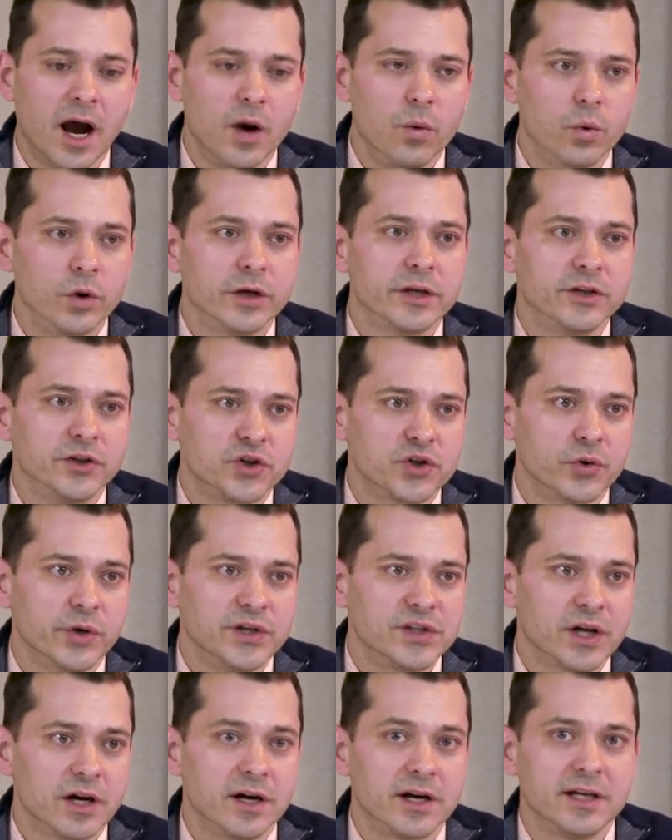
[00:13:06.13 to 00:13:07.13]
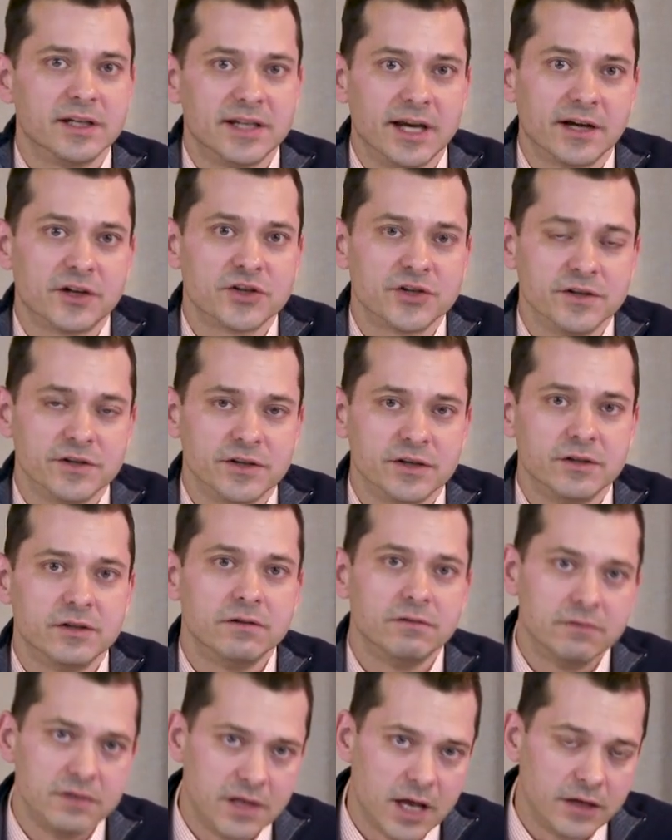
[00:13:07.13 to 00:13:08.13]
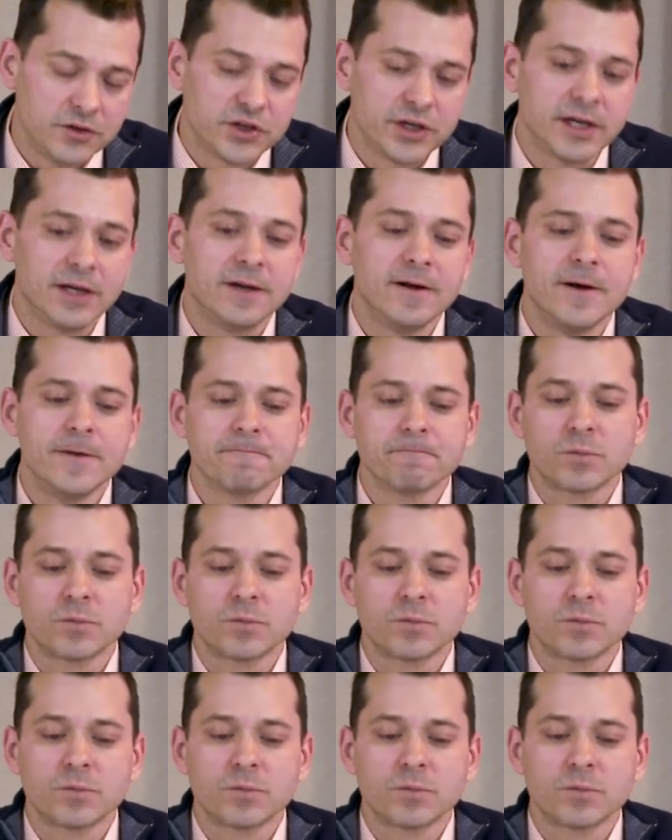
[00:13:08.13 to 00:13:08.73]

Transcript: Work and choice architecture do? Nudging.